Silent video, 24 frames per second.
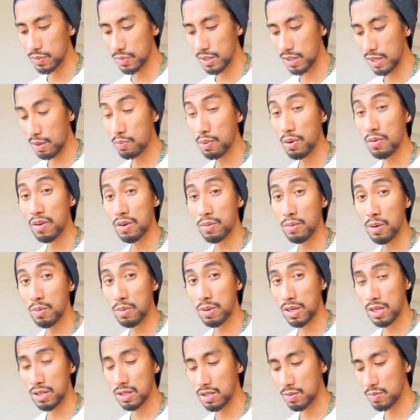a perfect
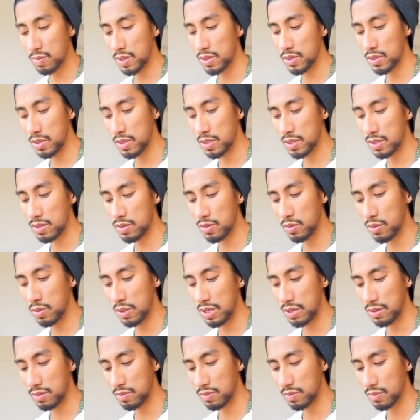moment that this person is
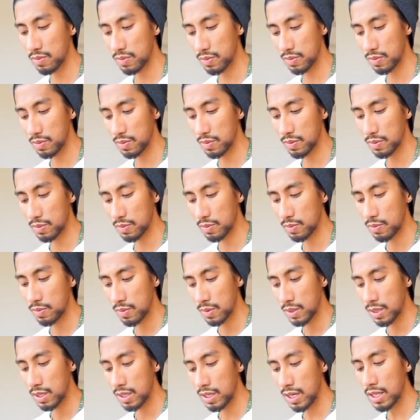doing.
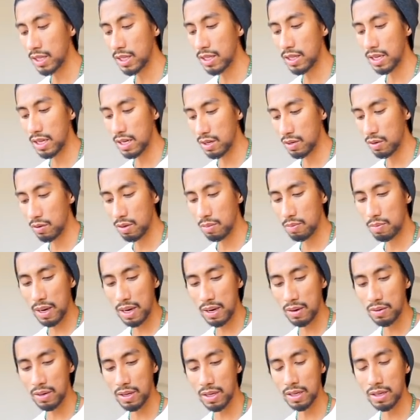Not that they know
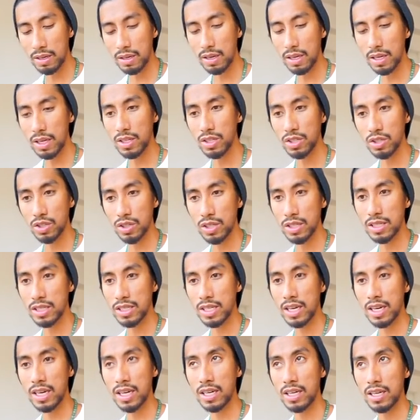about it. It's just
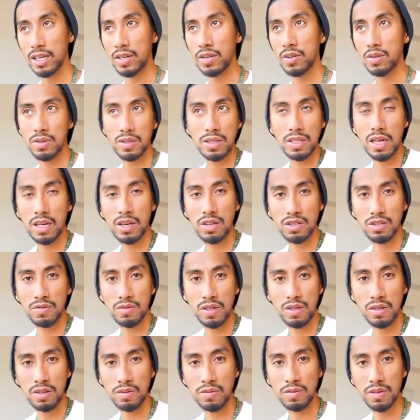that you know it's the energy of
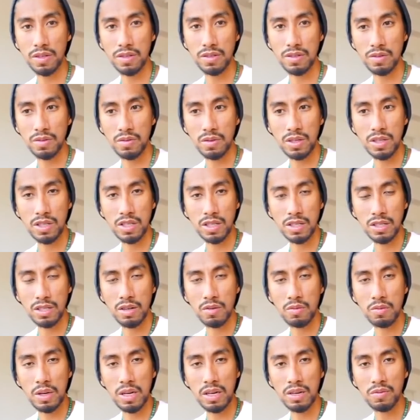the universe. So they're just
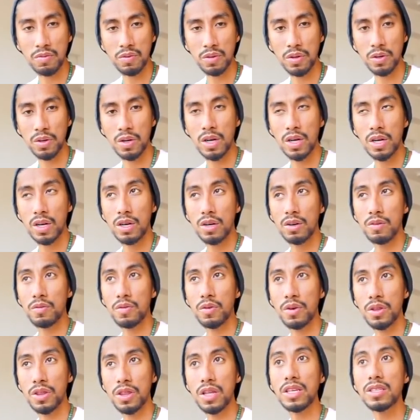now waiting for
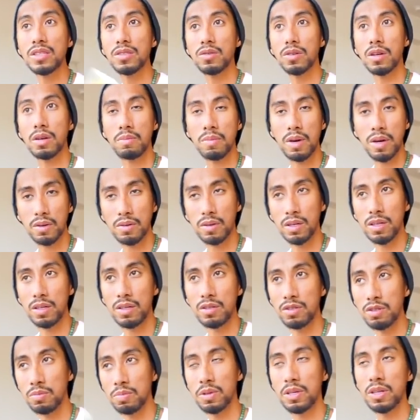for things to come out.
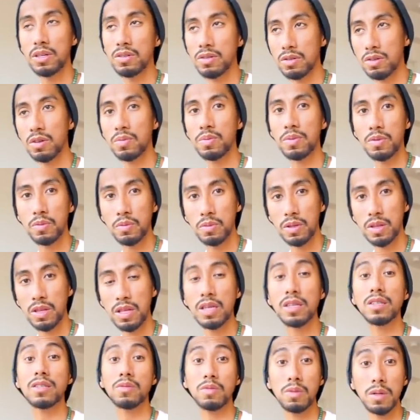And Jupiter and Scorpio
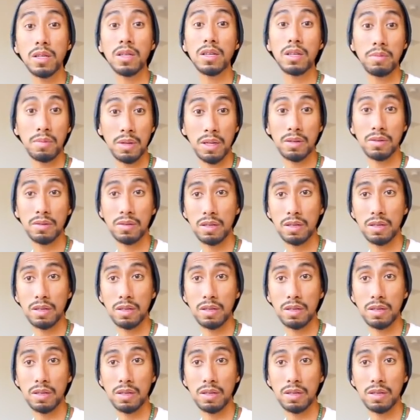things will come out